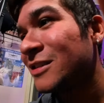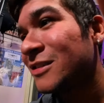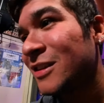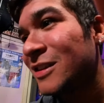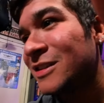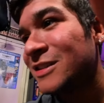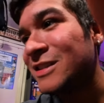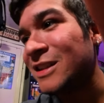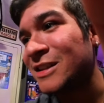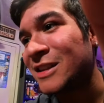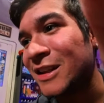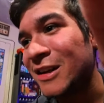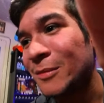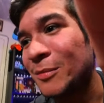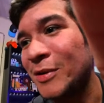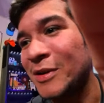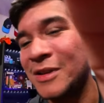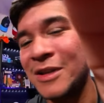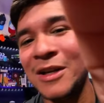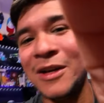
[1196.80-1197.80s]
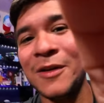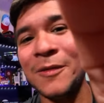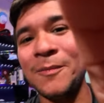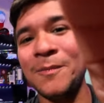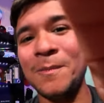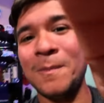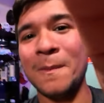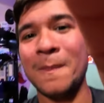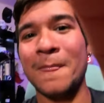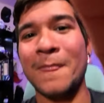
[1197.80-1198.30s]
Let's go ahead and set that up right
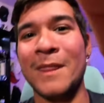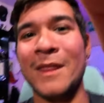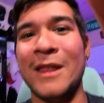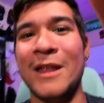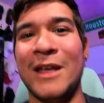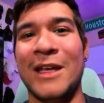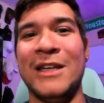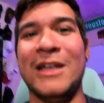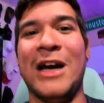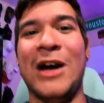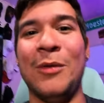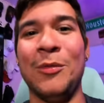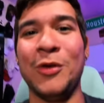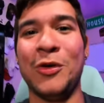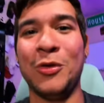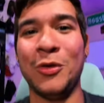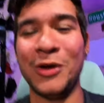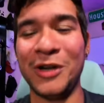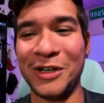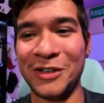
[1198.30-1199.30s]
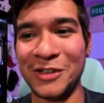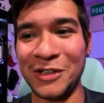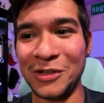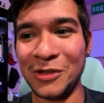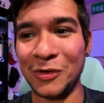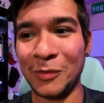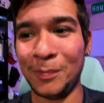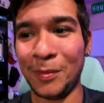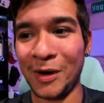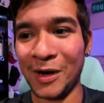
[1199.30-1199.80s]
there. And now I'm recording on
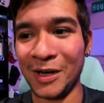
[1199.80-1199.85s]
the little